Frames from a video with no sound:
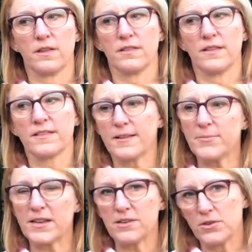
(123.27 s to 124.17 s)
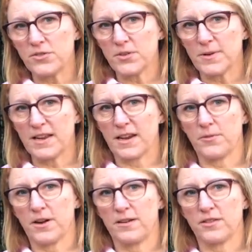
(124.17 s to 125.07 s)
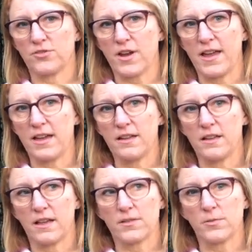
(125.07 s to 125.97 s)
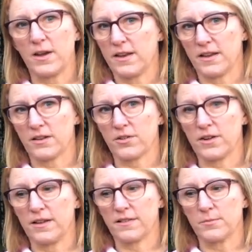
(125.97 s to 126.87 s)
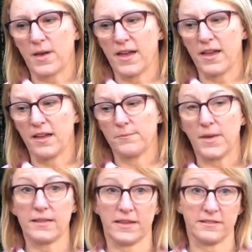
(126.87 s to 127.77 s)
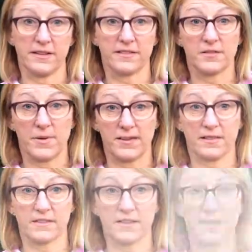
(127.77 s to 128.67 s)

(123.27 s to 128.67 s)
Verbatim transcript: it's something new to me and I wanted to try it as a way to increase my mailing list basically.